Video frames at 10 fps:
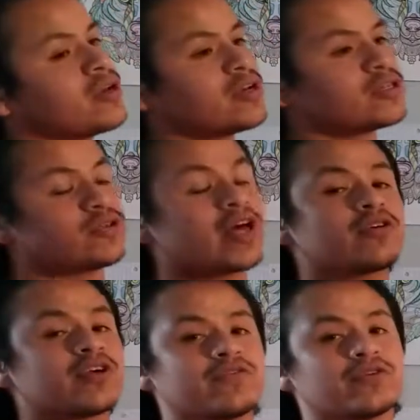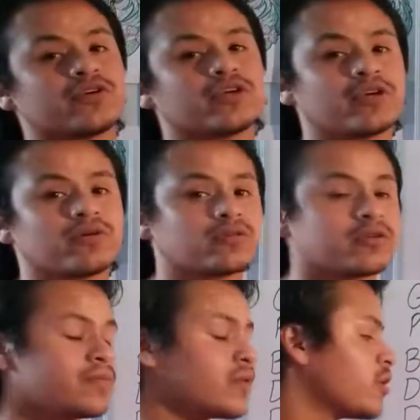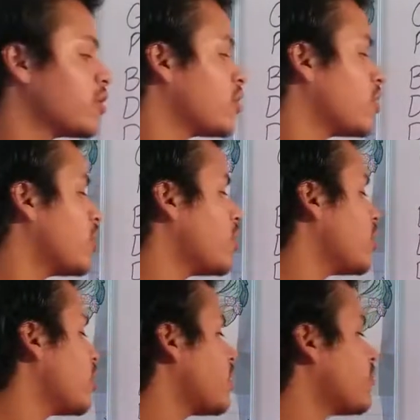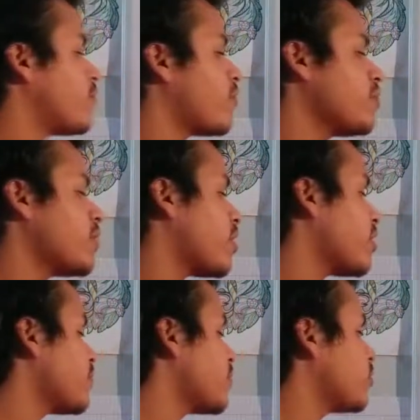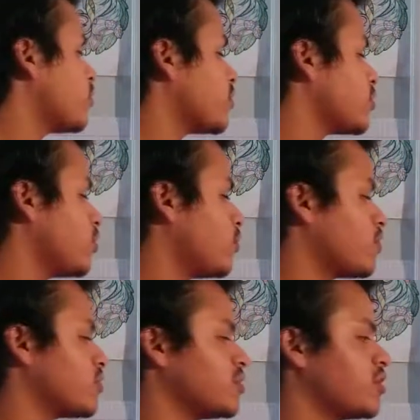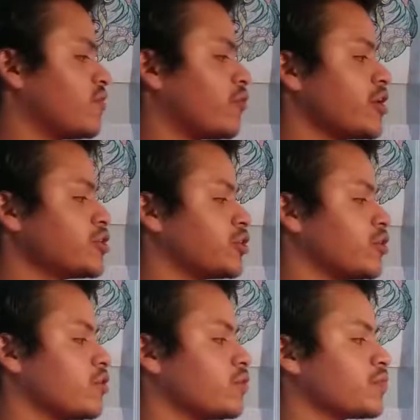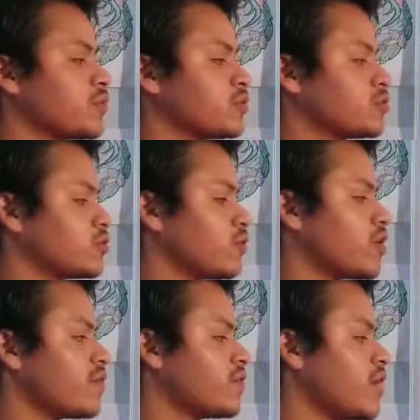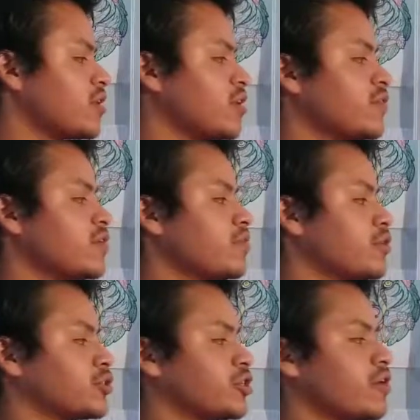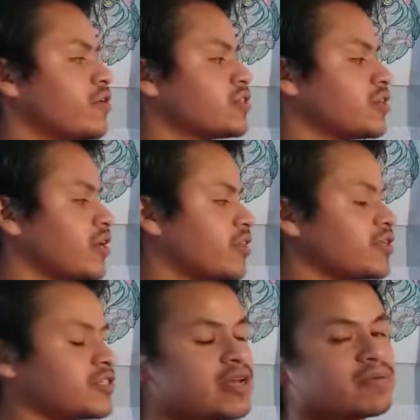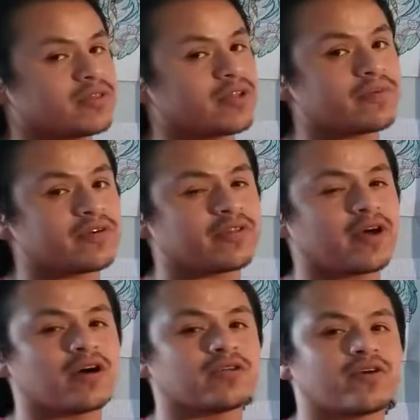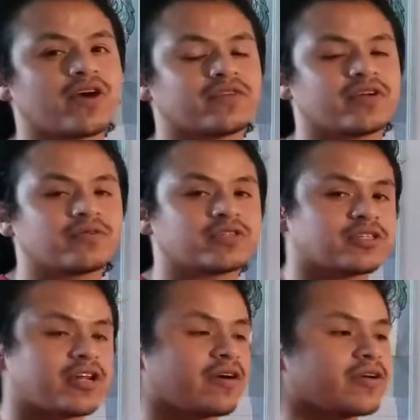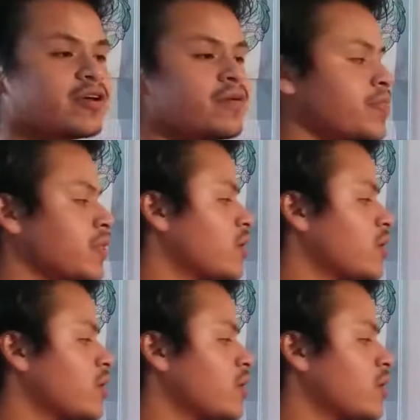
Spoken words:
So that'll give you your yield. From there, you continue on to div ratio. So whatever that dividend per share is, again, the same number derived here, which is now here.